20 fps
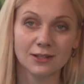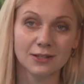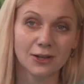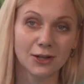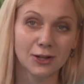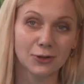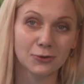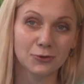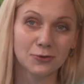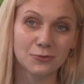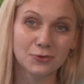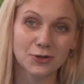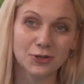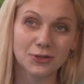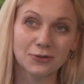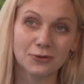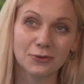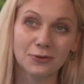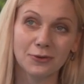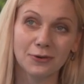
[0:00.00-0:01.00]
He told me
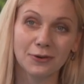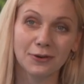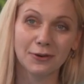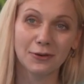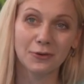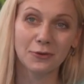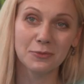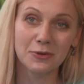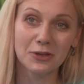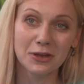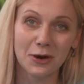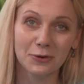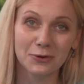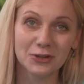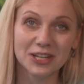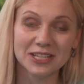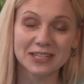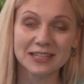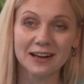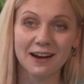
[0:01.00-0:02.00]
yesterday that
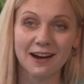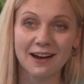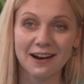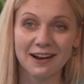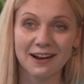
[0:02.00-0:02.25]
I have a